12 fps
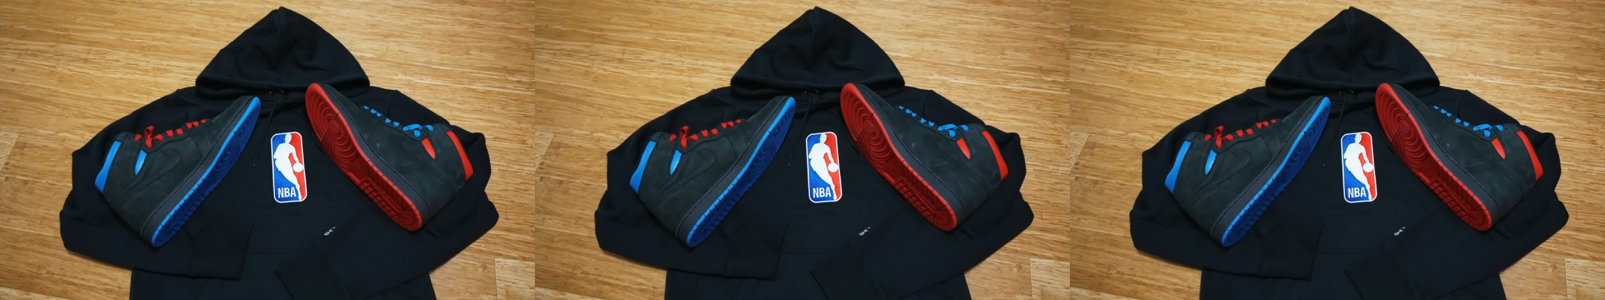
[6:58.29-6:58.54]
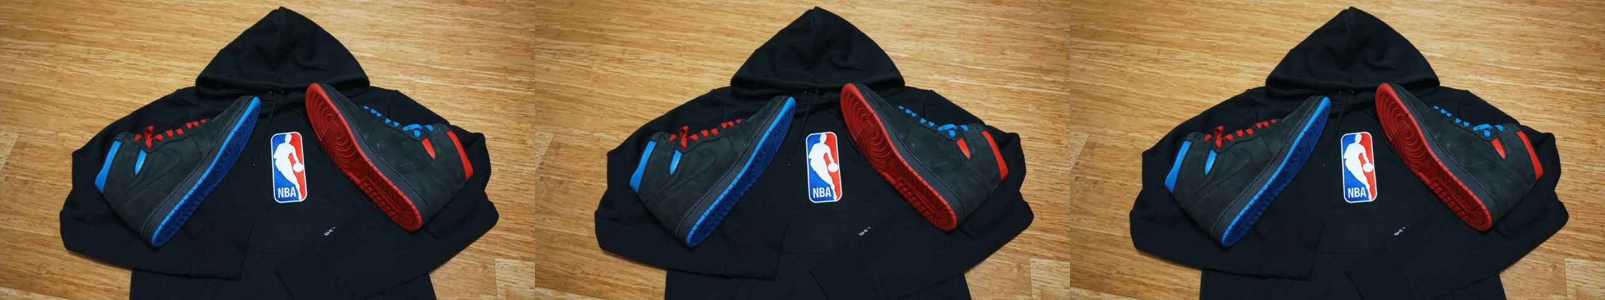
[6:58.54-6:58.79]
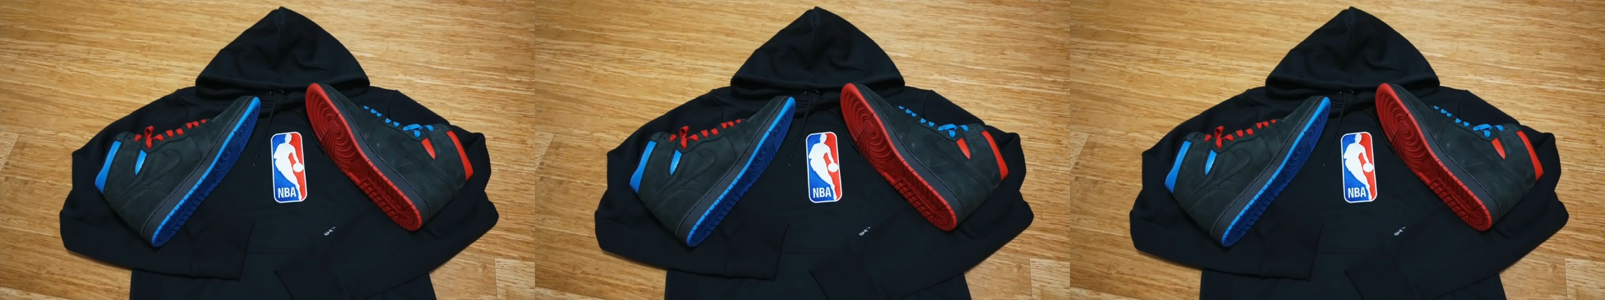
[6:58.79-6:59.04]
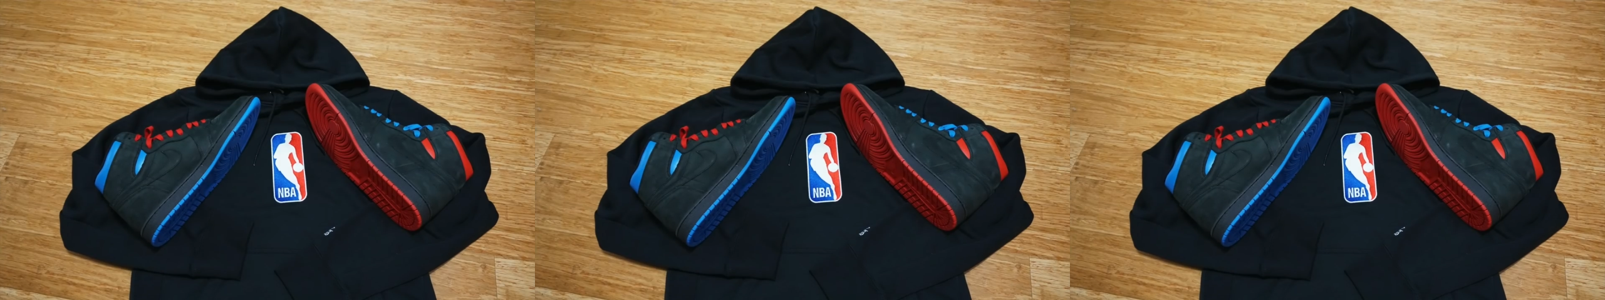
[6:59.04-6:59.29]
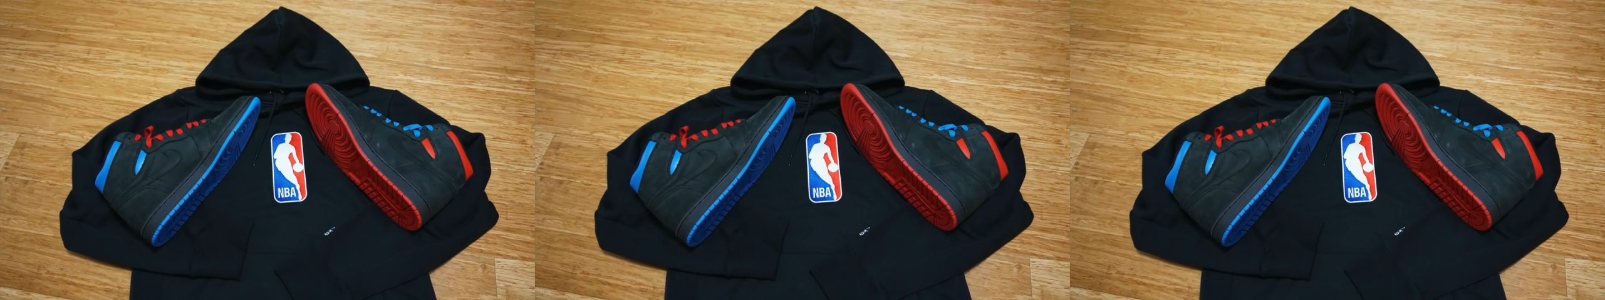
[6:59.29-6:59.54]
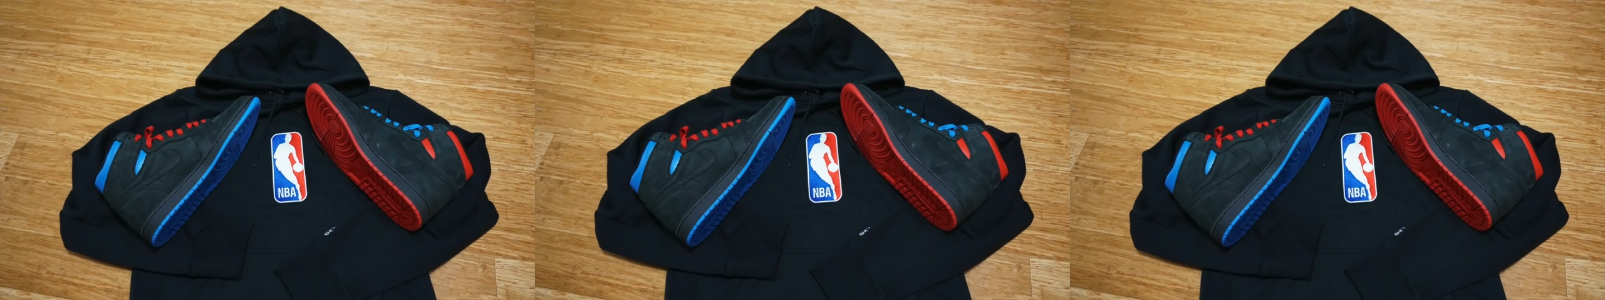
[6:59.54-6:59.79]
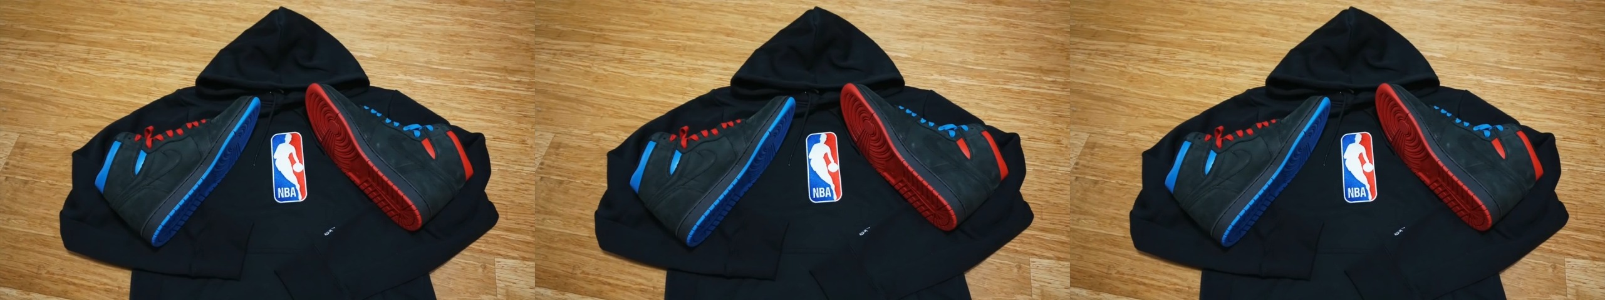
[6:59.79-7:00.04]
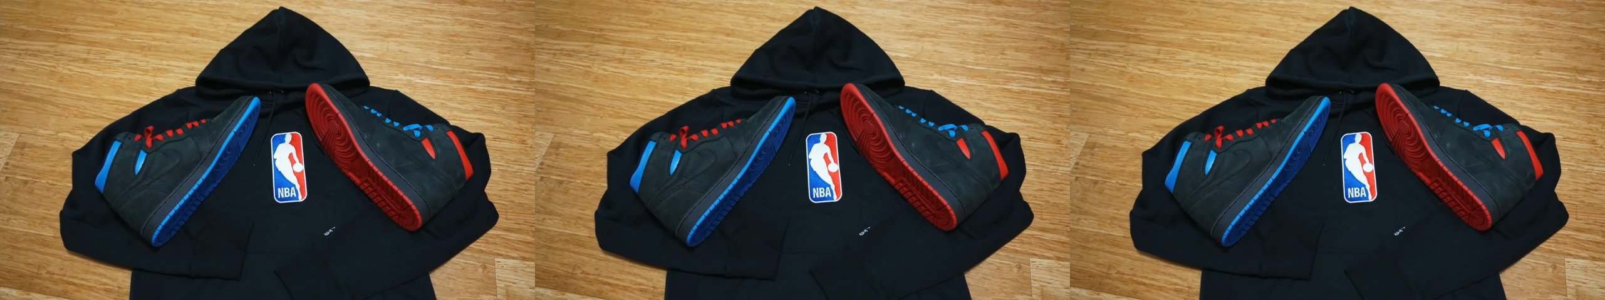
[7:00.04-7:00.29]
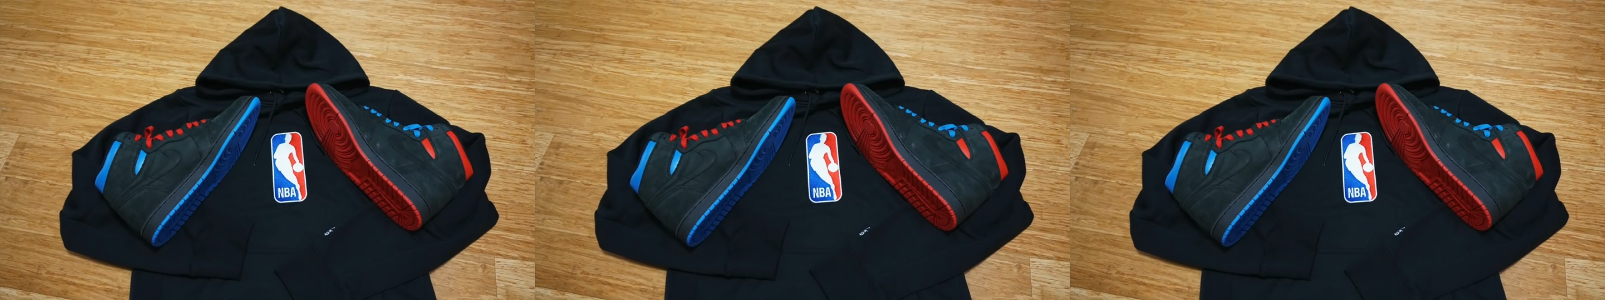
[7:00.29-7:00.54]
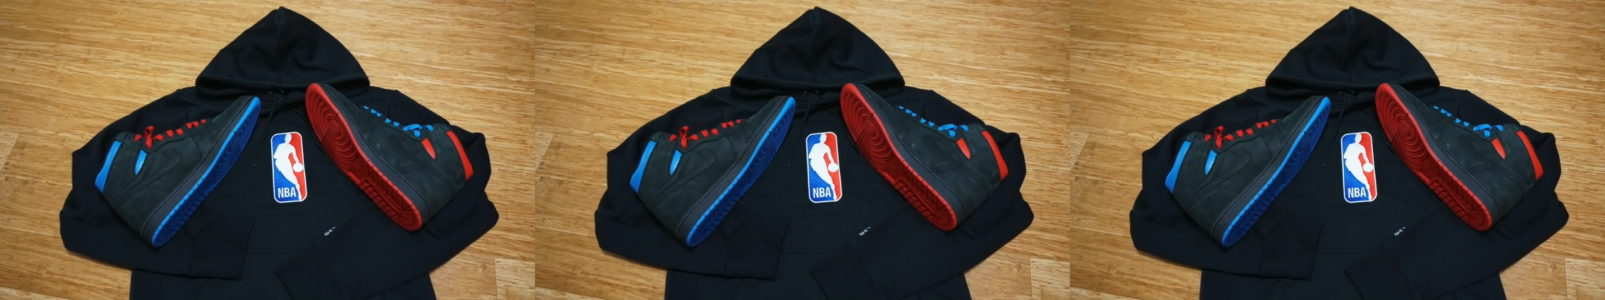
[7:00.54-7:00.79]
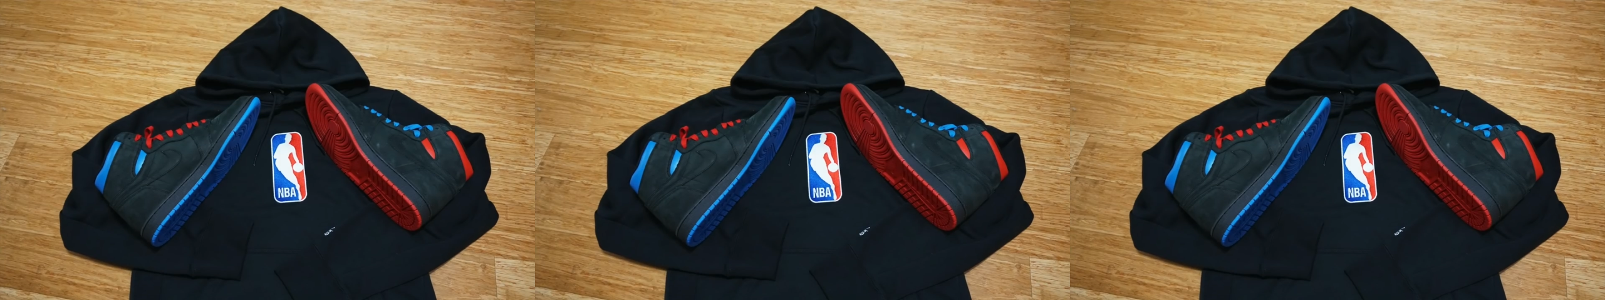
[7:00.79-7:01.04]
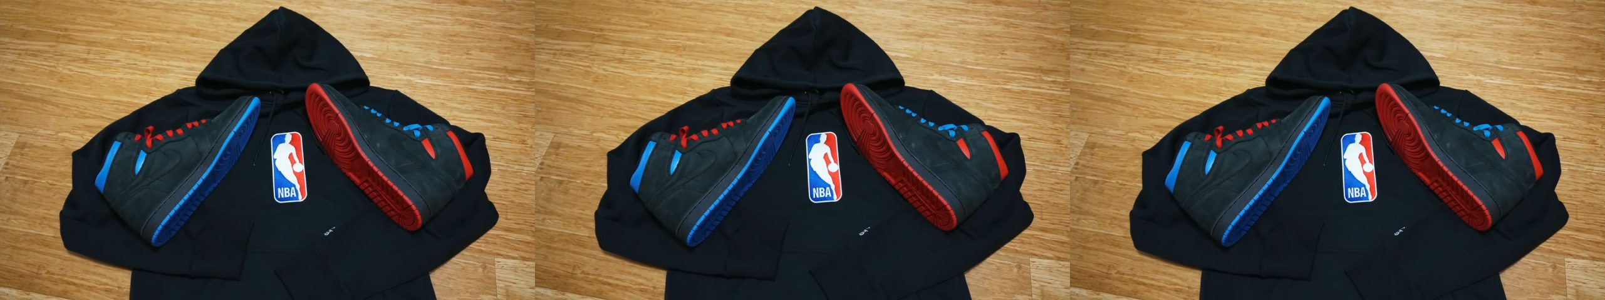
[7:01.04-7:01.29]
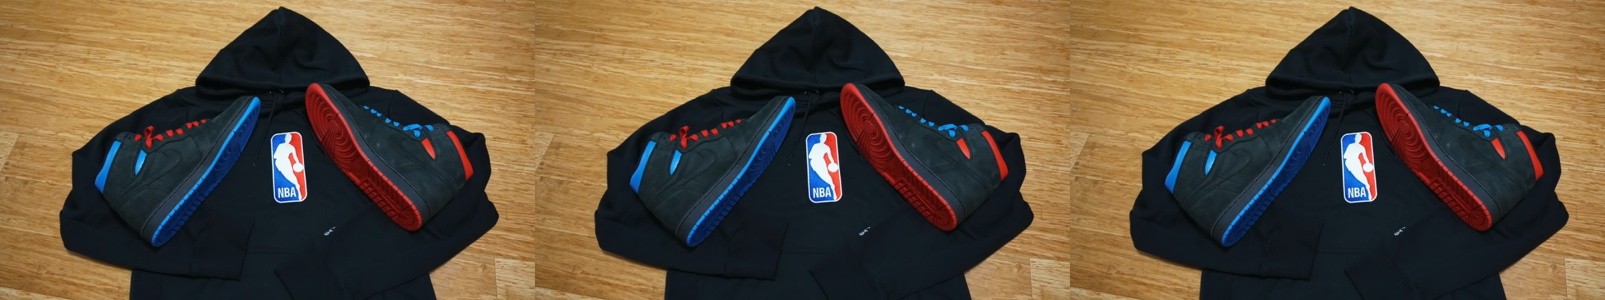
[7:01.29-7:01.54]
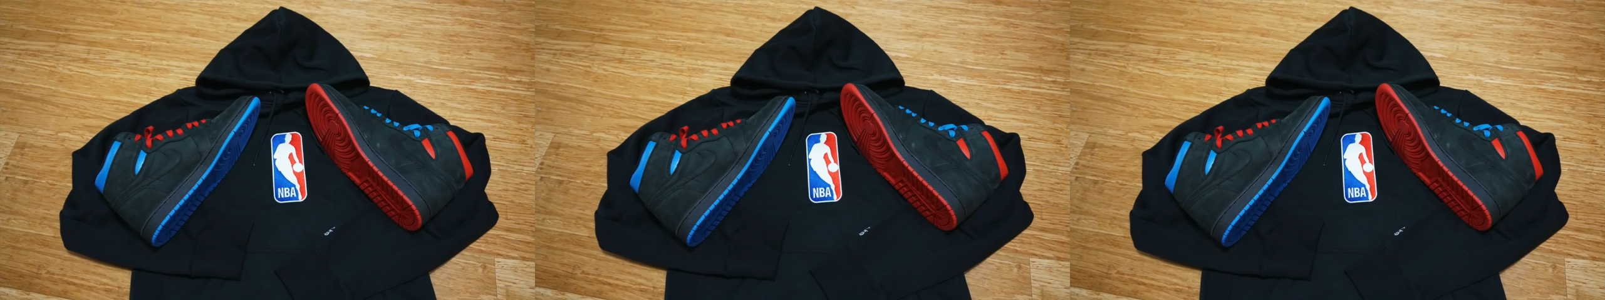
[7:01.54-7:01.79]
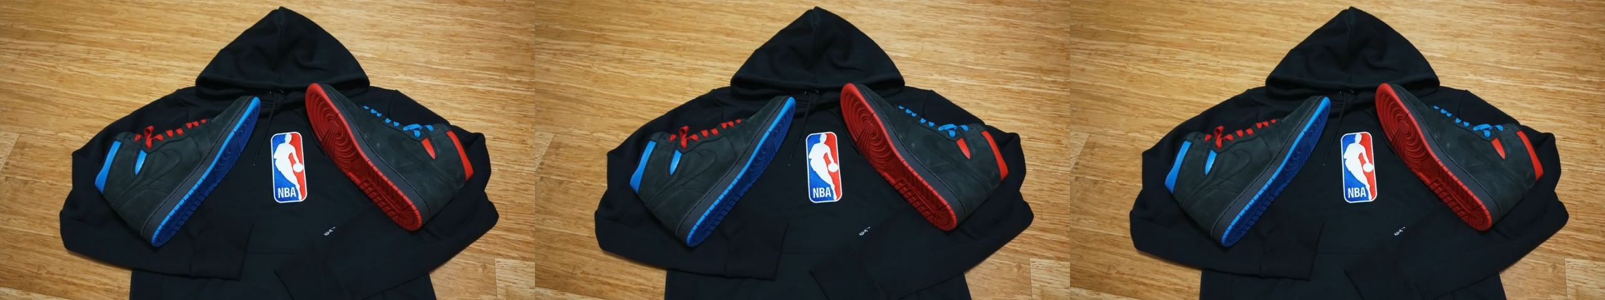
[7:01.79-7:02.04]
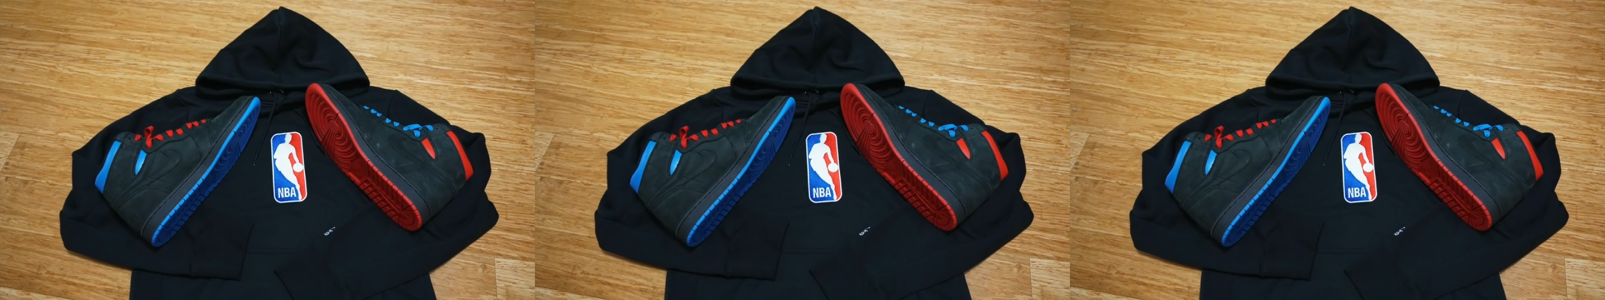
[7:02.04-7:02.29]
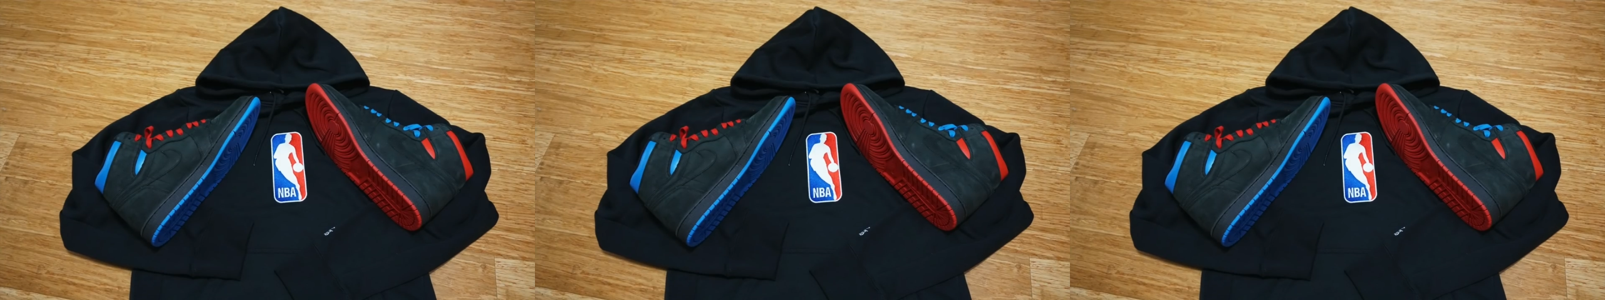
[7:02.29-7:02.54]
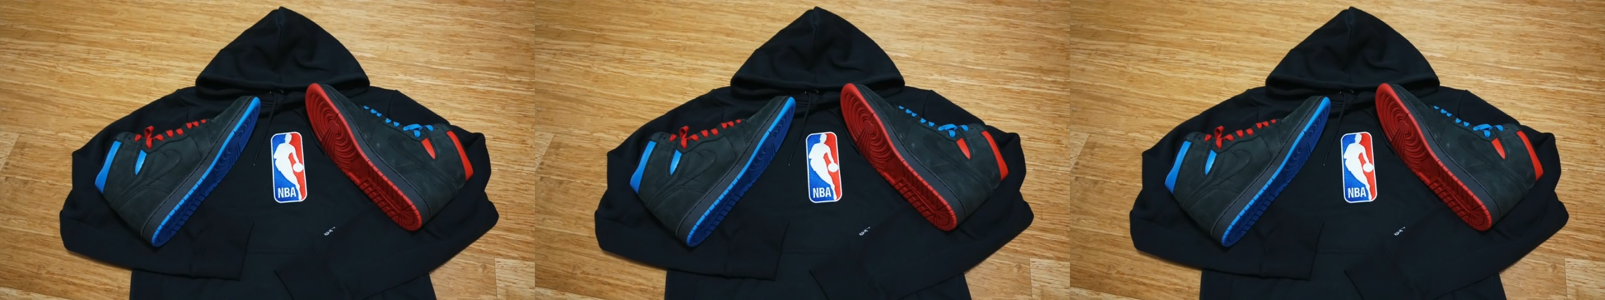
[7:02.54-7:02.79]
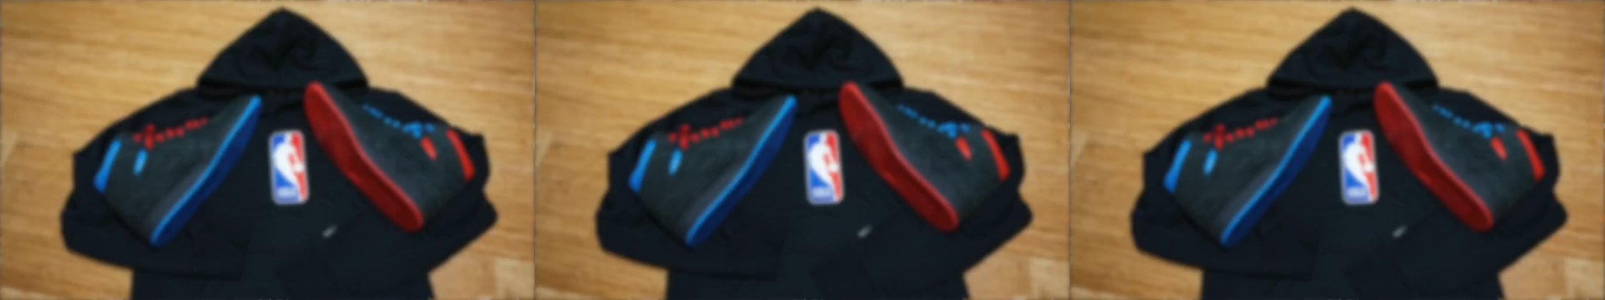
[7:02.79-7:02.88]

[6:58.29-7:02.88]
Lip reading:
(no speaker visible)